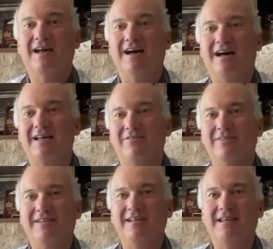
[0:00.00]
I
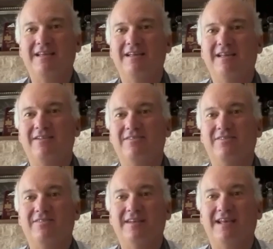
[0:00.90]
don't think it's
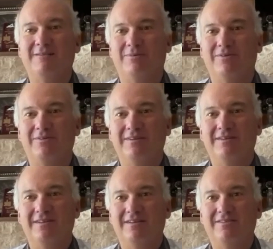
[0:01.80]
sustainable
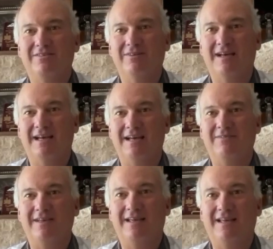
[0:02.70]
to
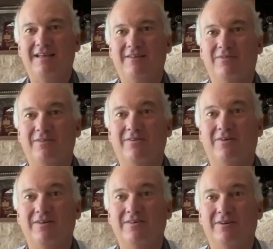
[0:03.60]
have for the
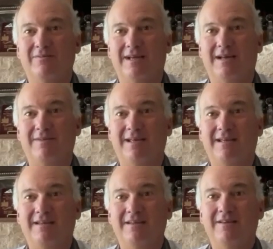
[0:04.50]
long term, to have
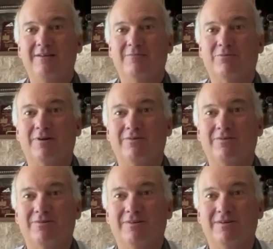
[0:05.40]
a pro
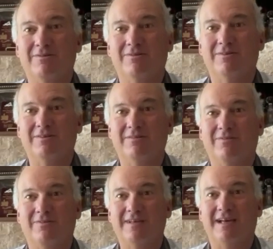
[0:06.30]
crew or
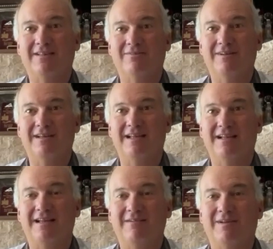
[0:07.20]
full Cat 3, and
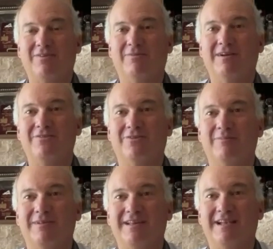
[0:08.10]
I'm not sure what
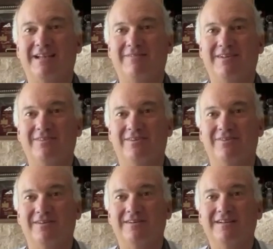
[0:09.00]
enjoyment you get out of it as an
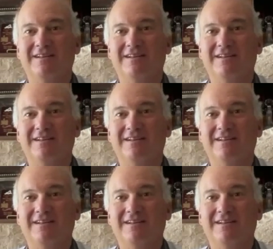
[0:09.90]
owner.